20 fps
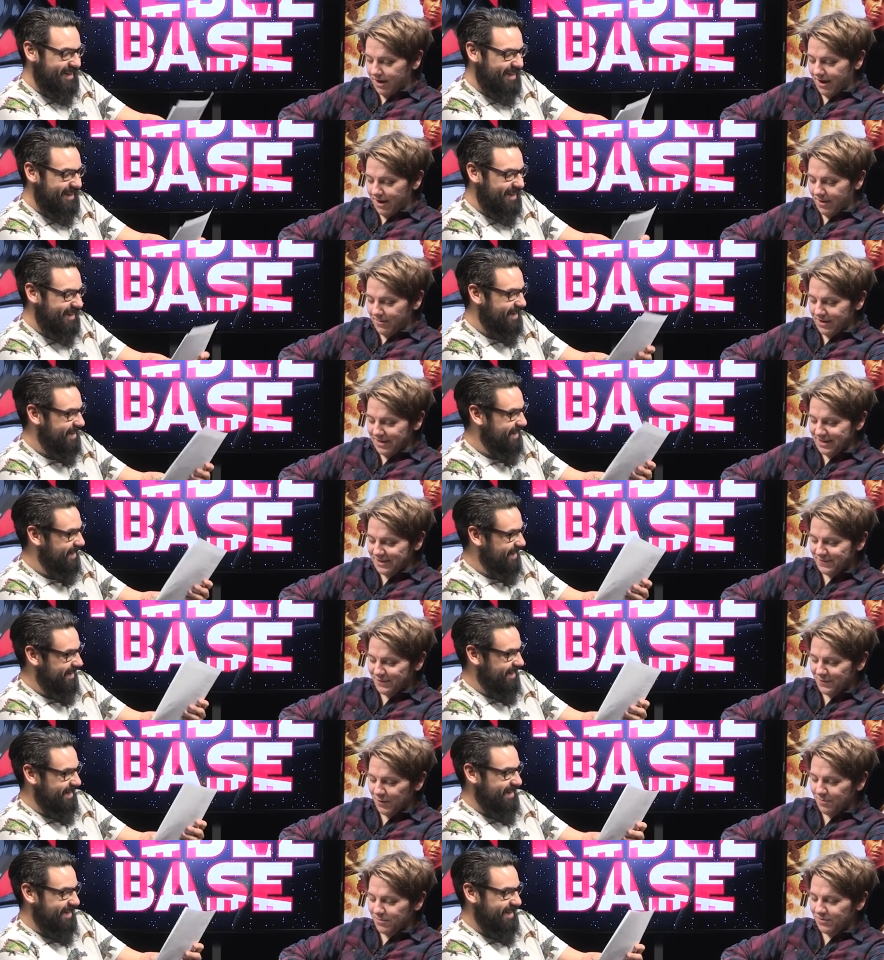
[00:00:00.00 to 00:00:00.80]
Speaker 1: um,
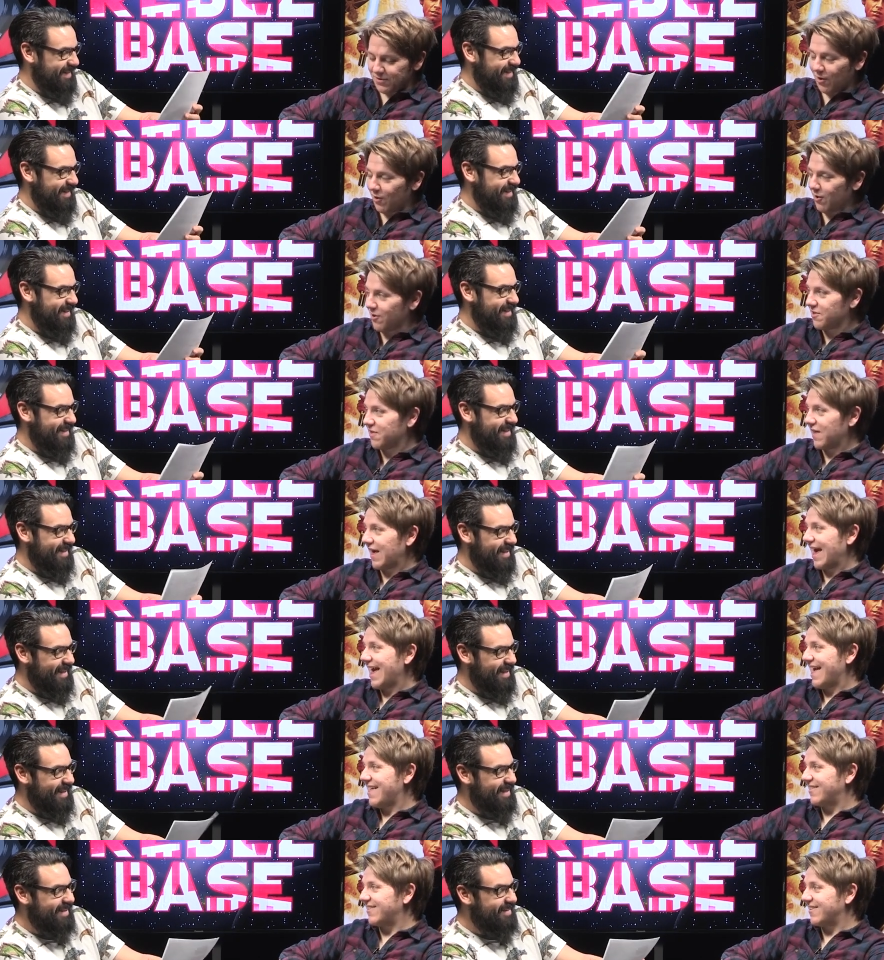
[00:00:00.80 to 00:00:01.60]
is from Darth
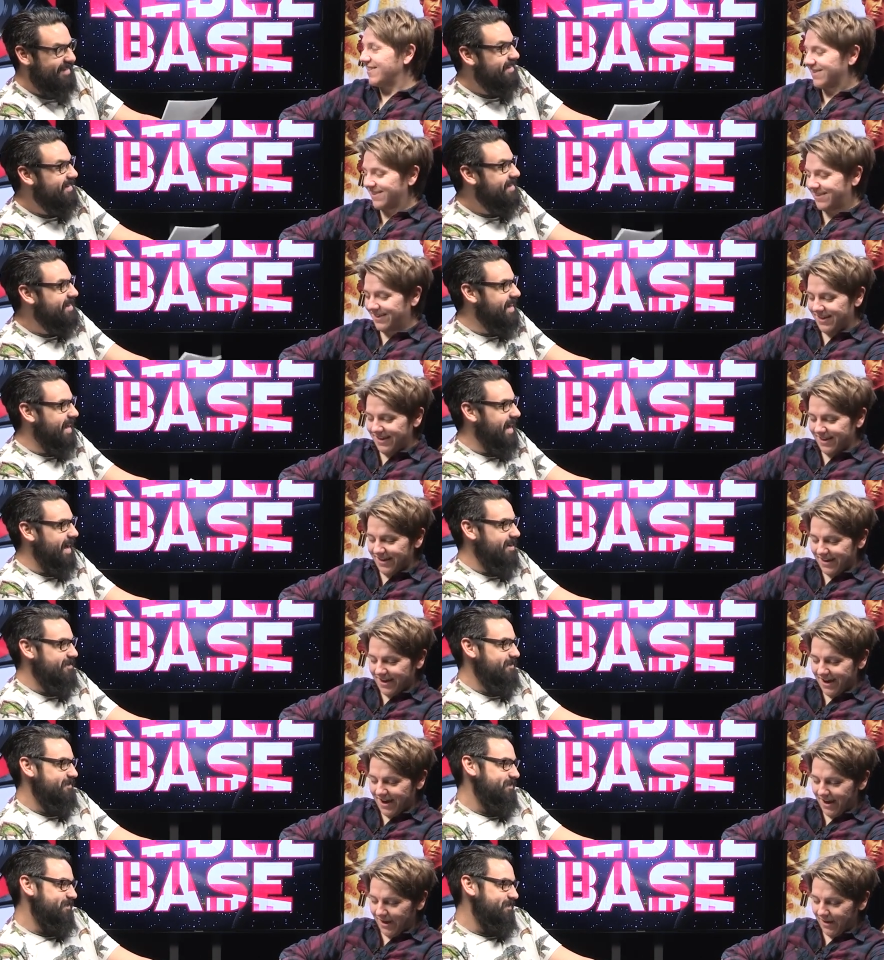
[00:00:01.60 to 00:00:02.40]
Ed.
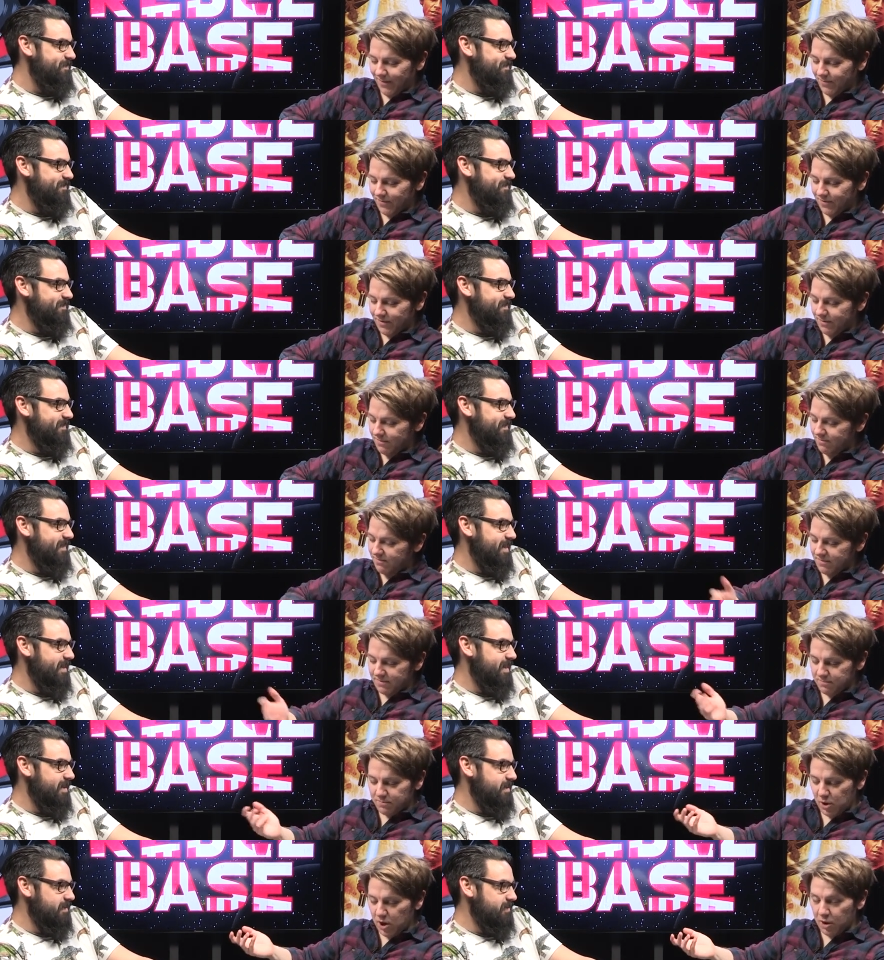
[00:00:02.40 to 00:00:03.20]
Yeah. Um,
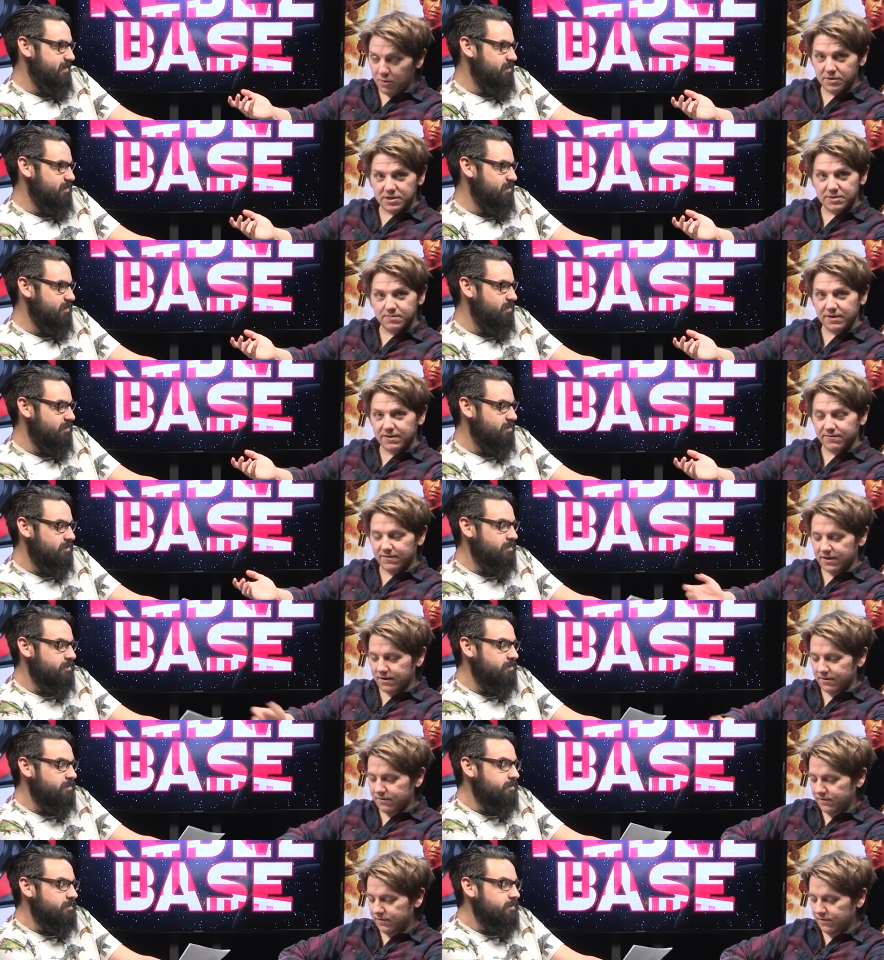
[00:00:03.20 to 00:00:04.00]
parents' big
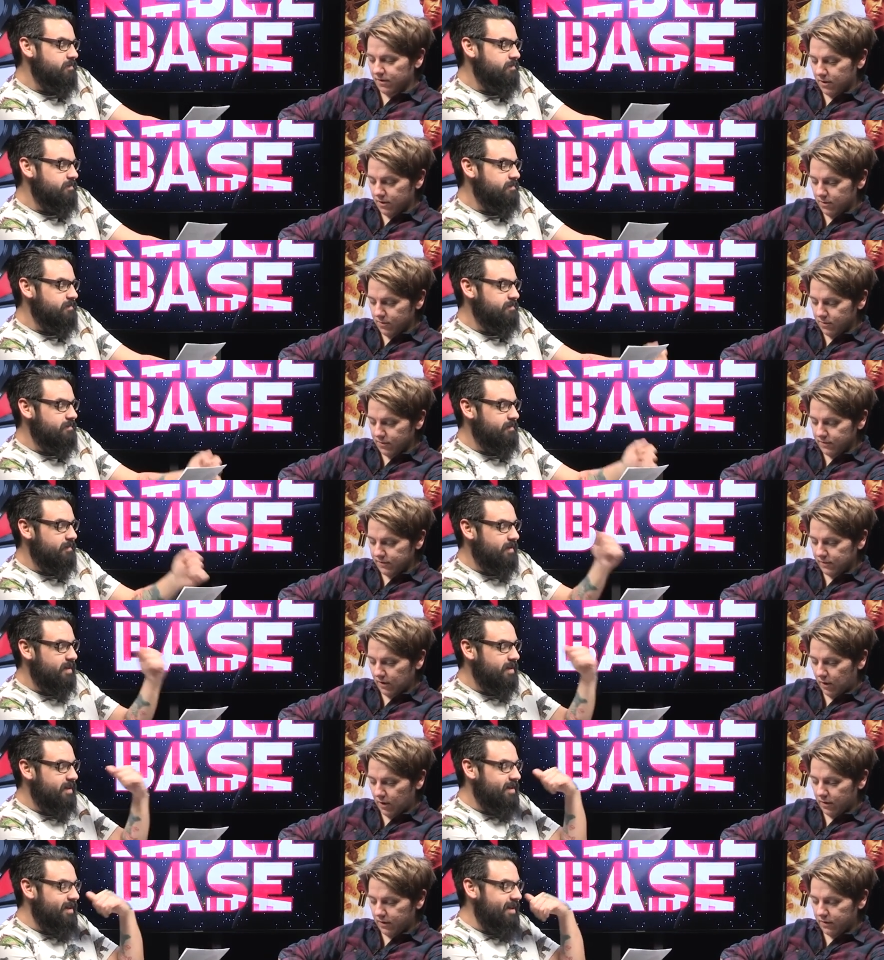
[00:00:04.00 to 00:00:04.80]
fan of Star Wars,
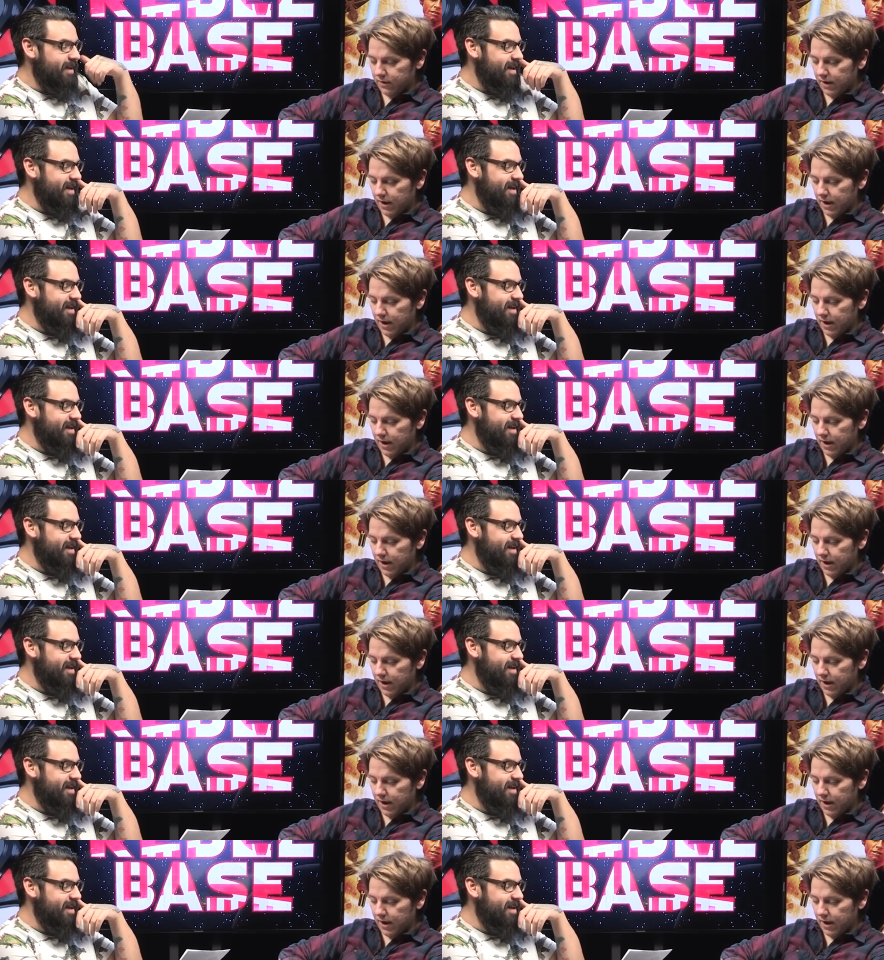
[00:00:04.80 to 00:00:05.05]
Darth.